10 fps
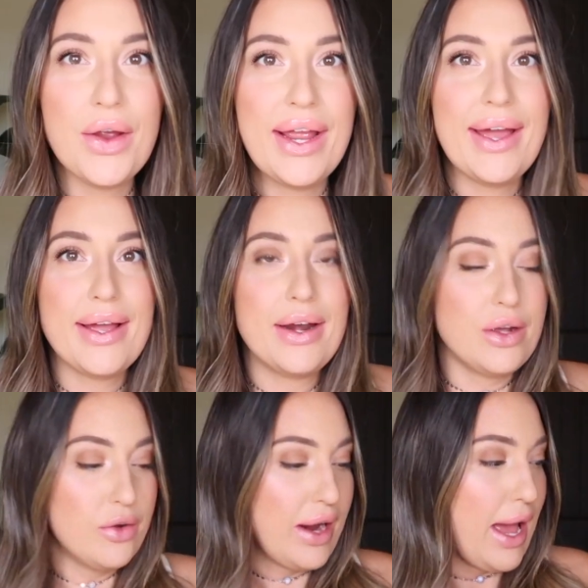right, I gotta
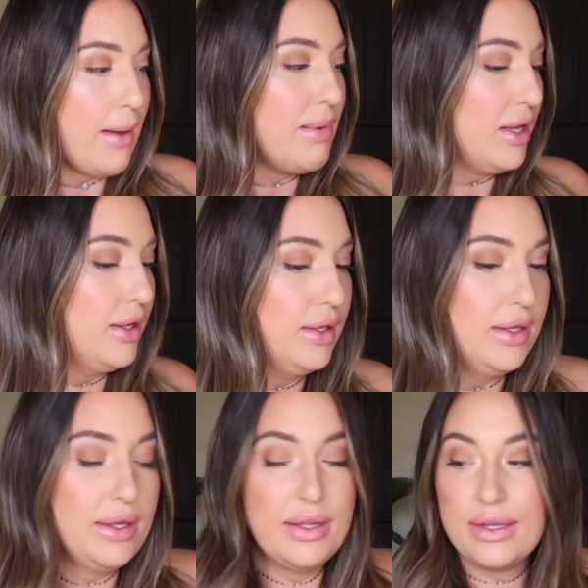go grab
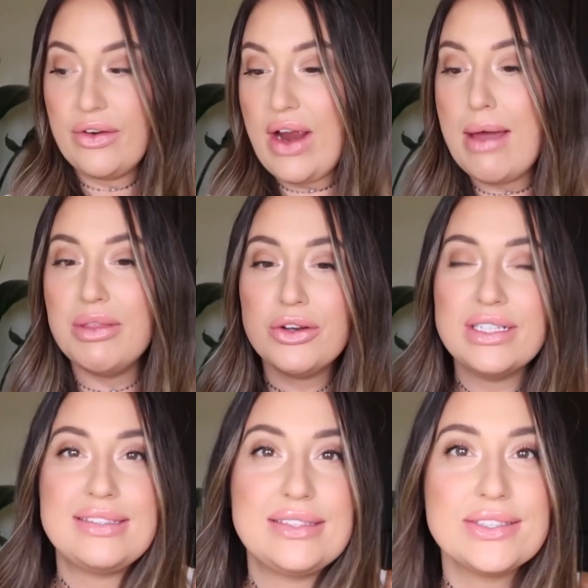the
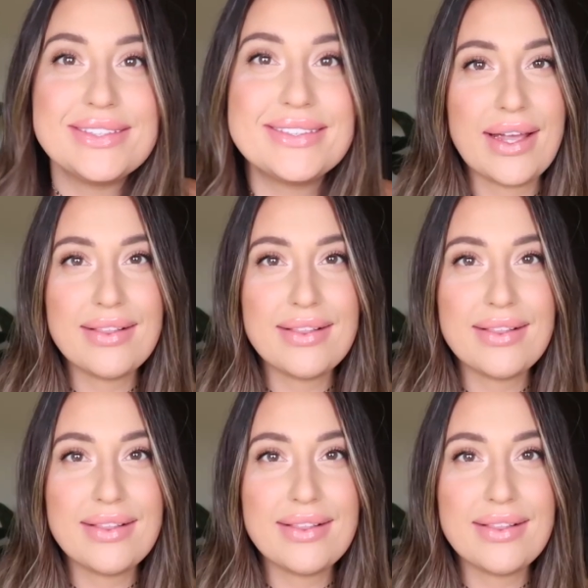crystals.